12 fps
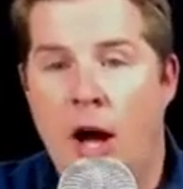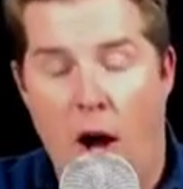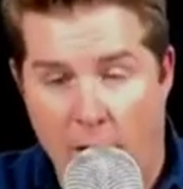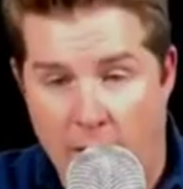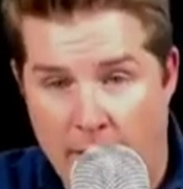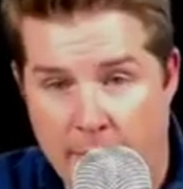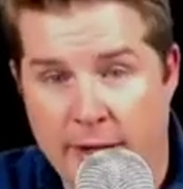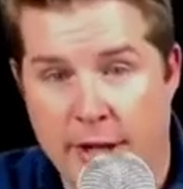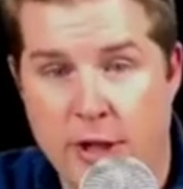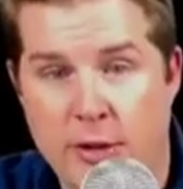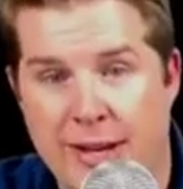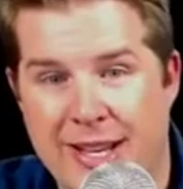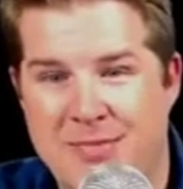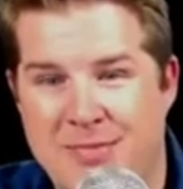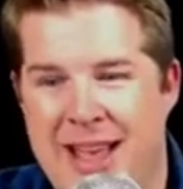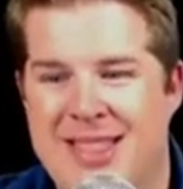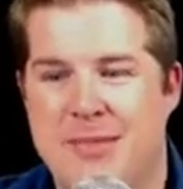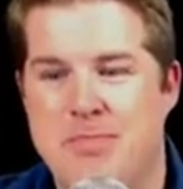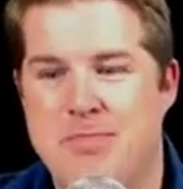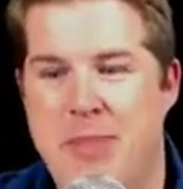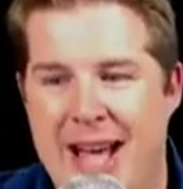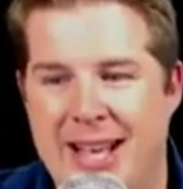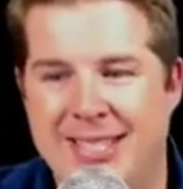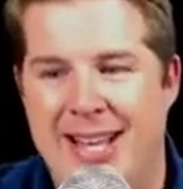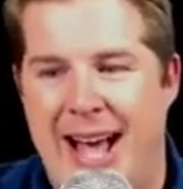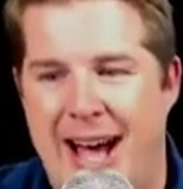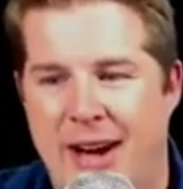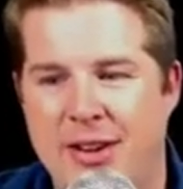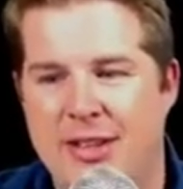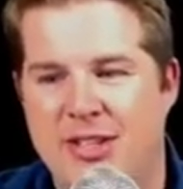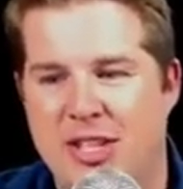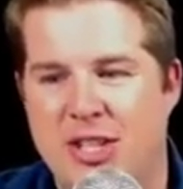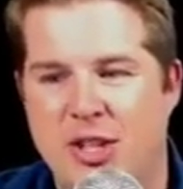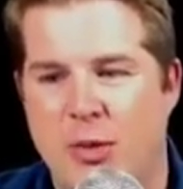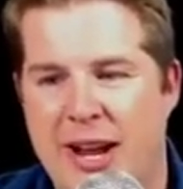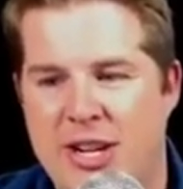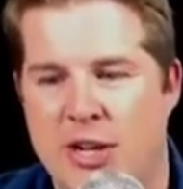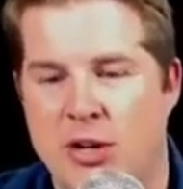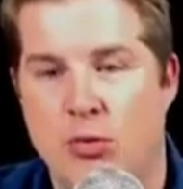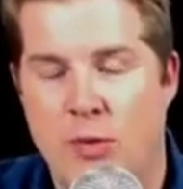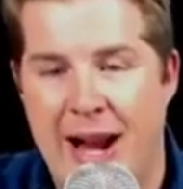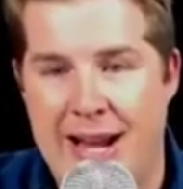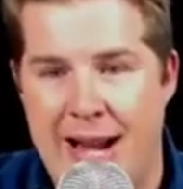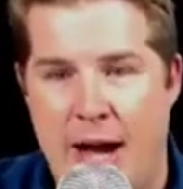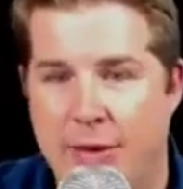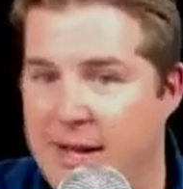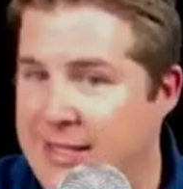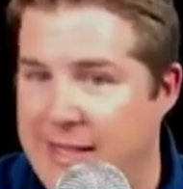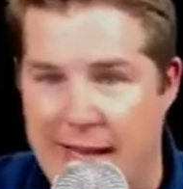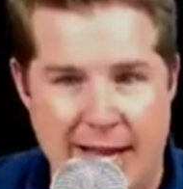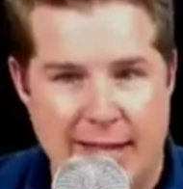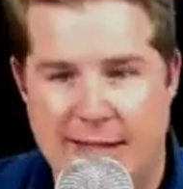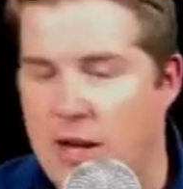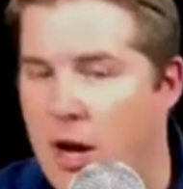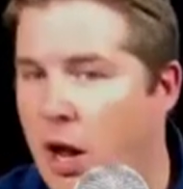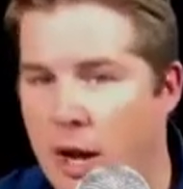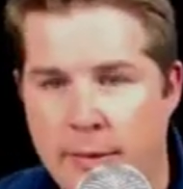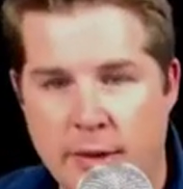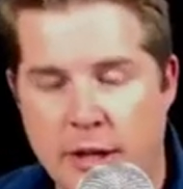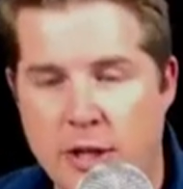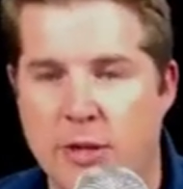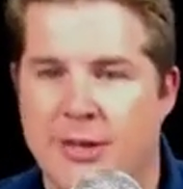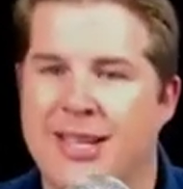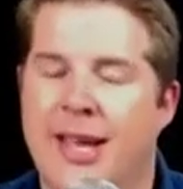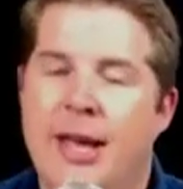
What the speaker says: All I'm going to do is make the best out of the situation right now. That's it. That's all I'm going to do is,